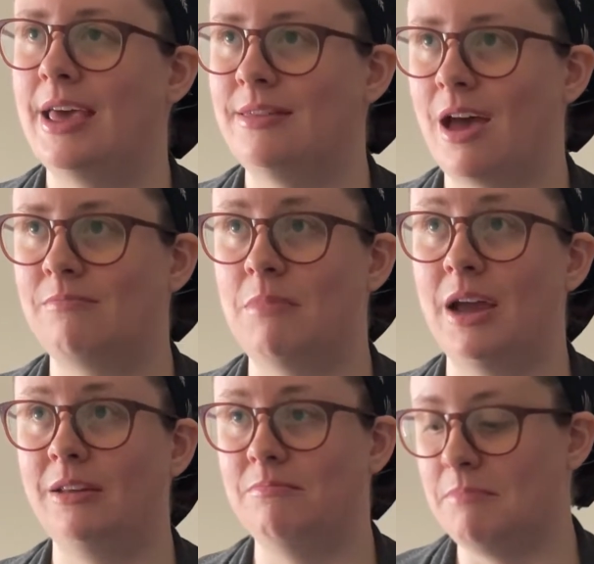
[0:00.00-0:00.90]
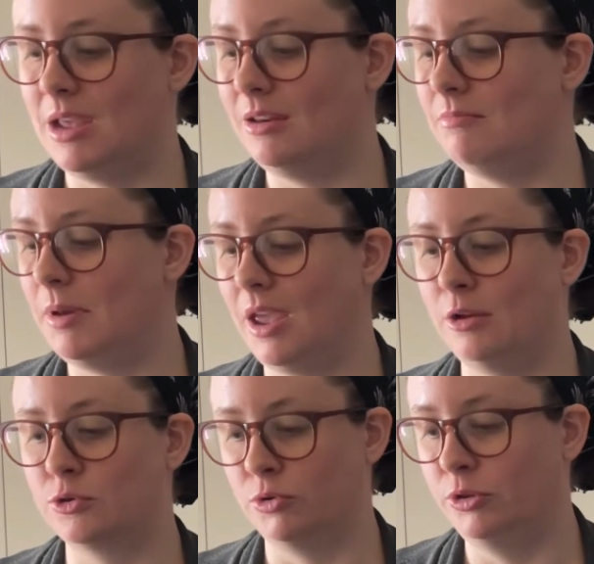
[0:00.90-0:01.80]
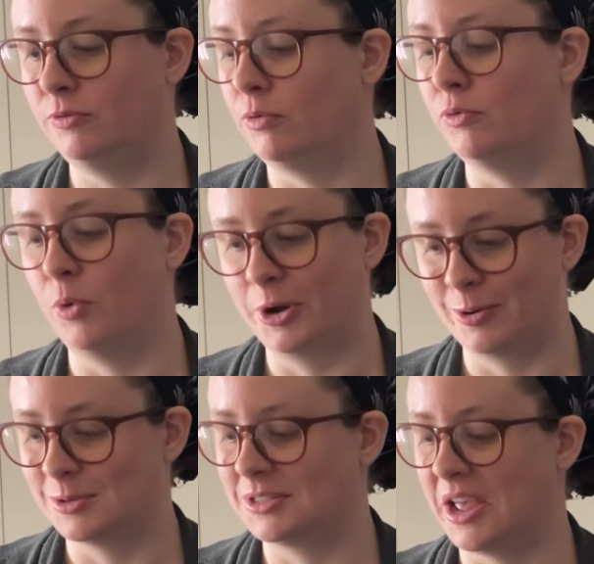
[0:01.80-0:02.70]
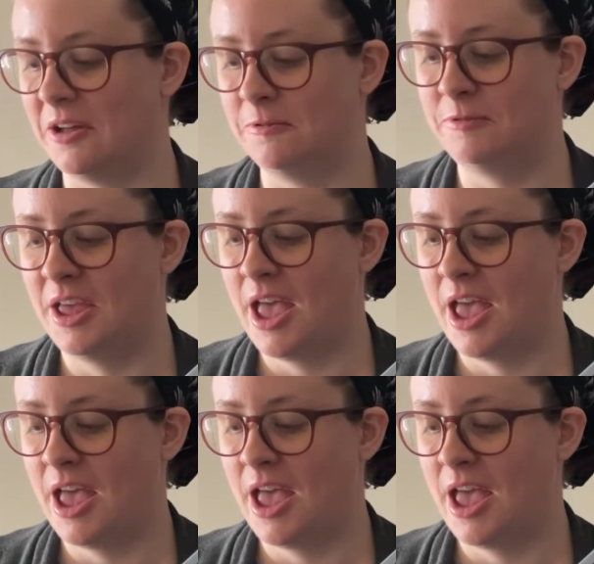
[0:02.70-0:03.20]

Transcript: That might mean being truthful for yourself.